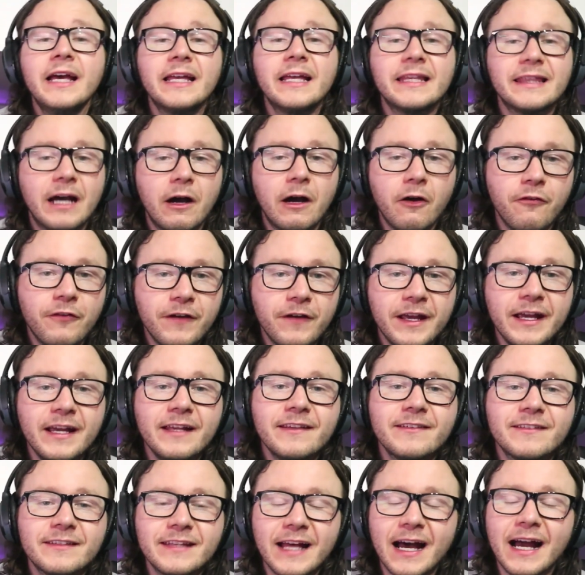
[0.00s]
Now, if it
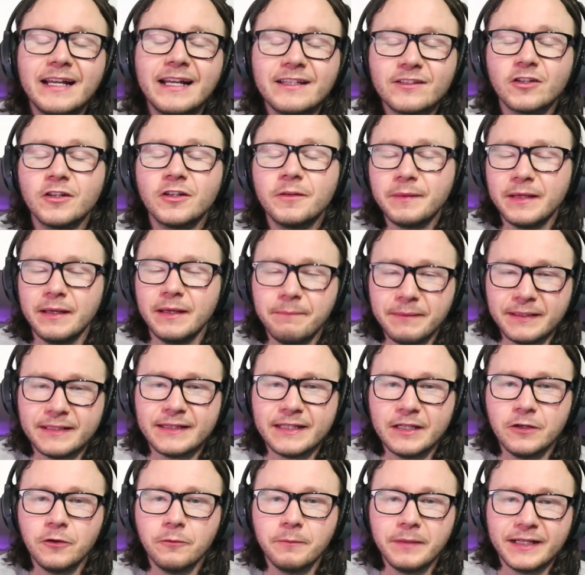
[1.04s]
is, that is going to be a big
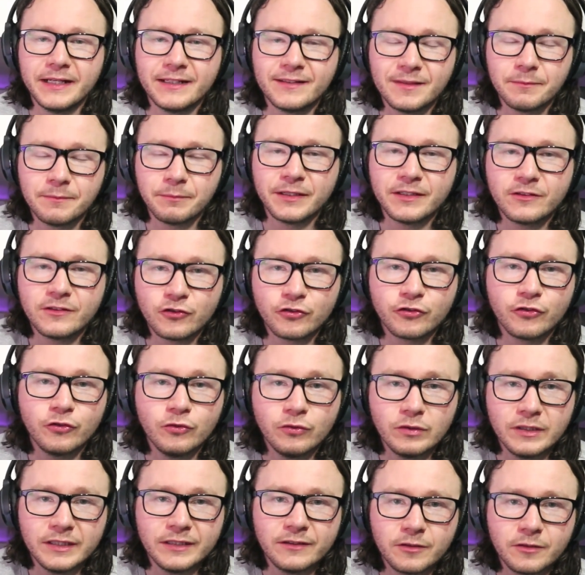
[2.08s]
deal, mate, because it brings the
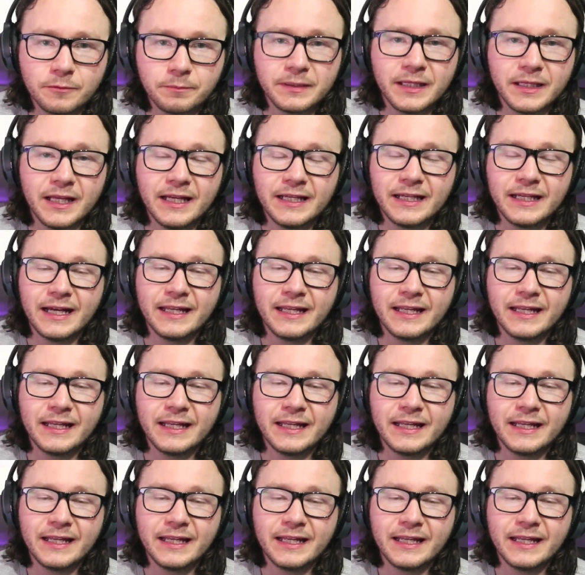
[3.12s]
school into play,